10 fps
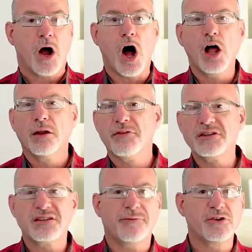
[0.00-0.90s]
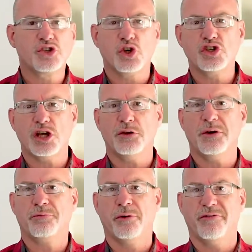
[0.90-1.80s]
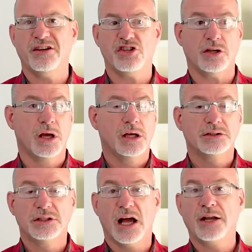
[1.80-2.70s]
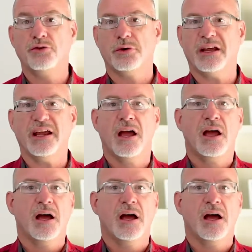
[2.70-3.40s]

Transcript: All of the stuff associated with provision, laundry,